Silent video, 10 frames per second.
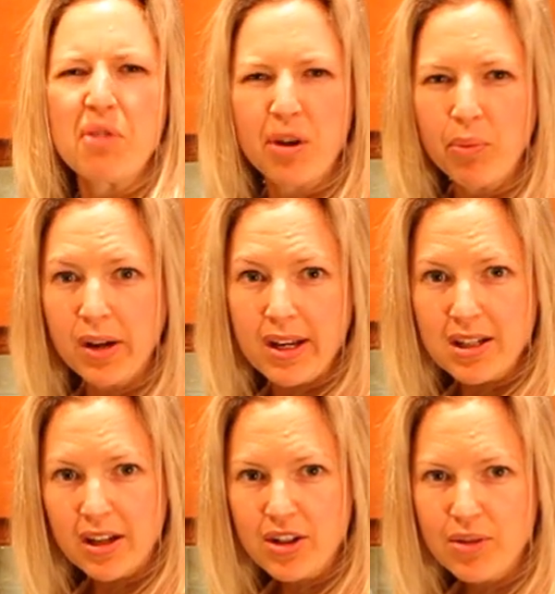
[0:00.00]
you know, when I
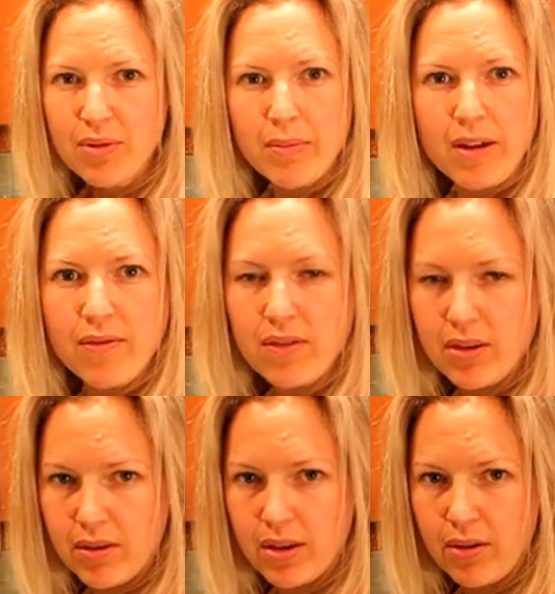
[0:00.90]
touch it with
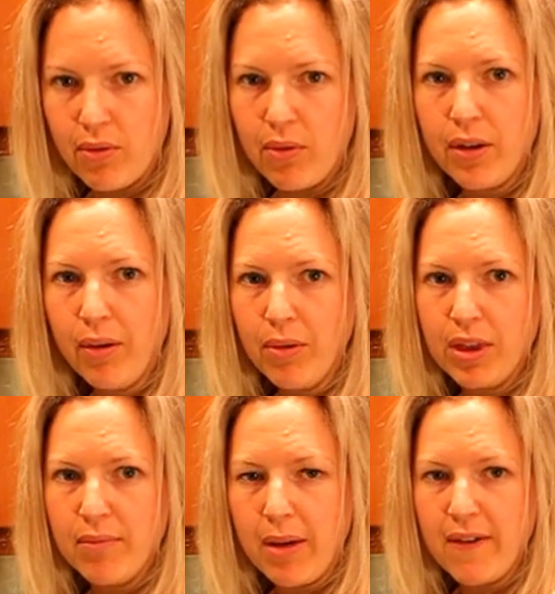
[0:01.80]
the oil
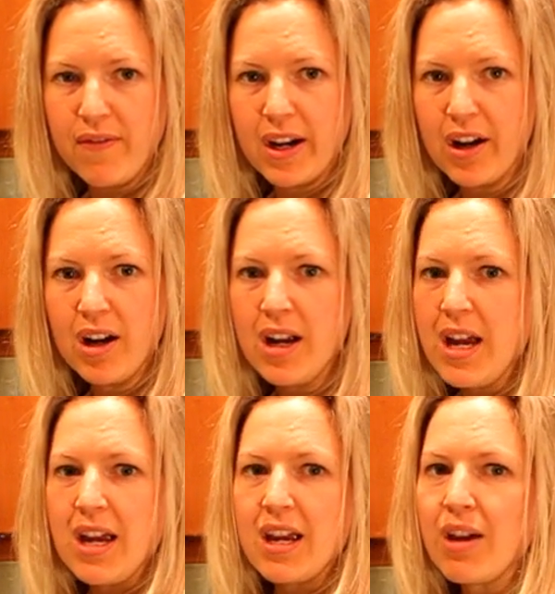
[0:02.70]
with my finger,
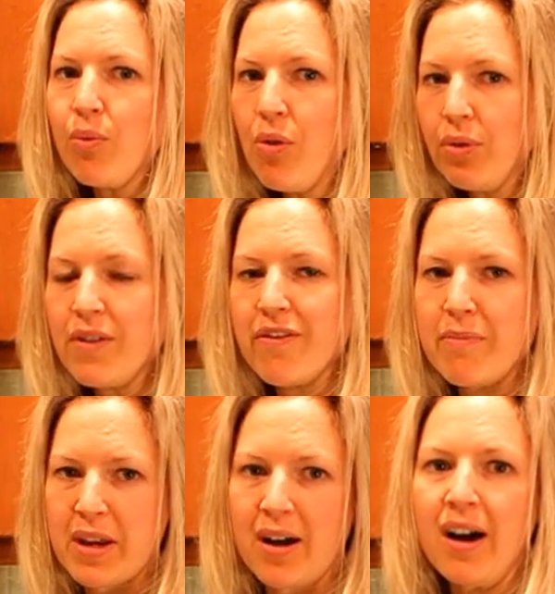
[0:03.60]
it won't even
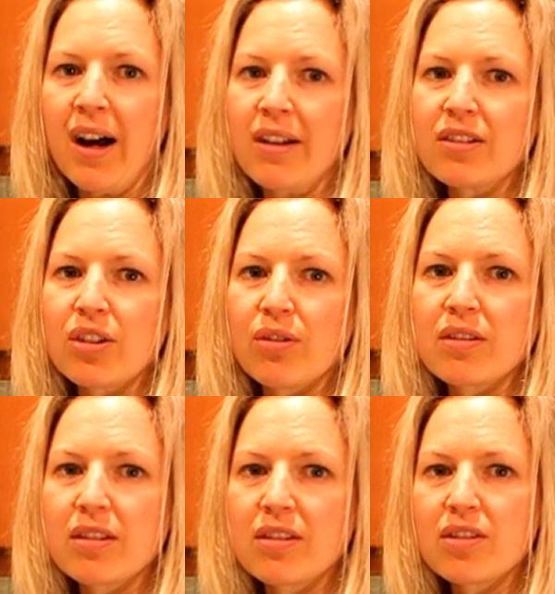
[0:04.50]
be hot. So
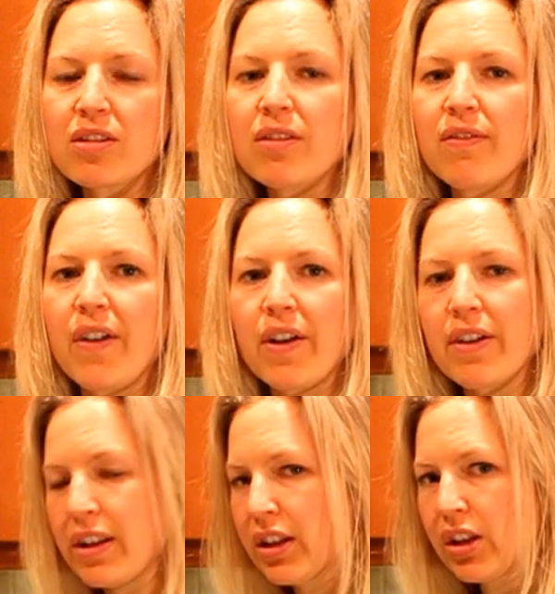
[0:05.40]
it's just a
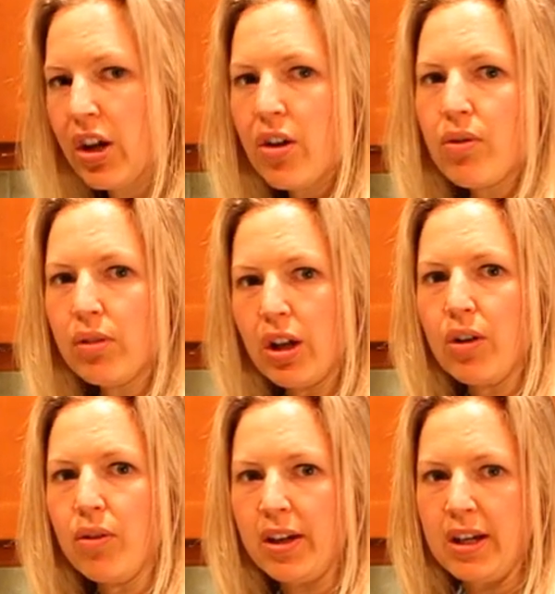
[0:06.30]
very
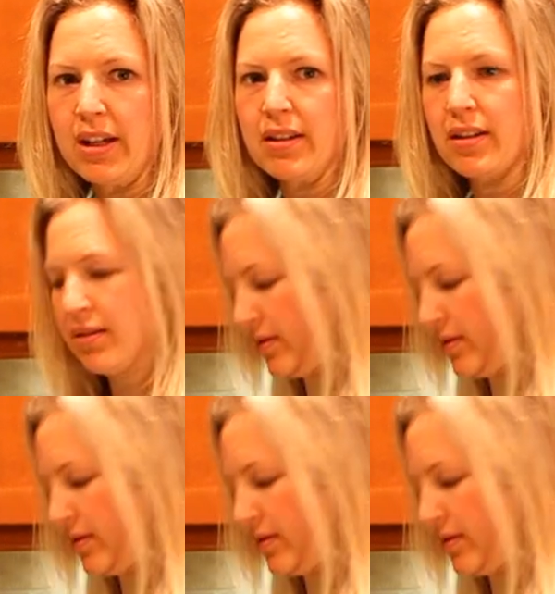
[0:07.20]
low heat.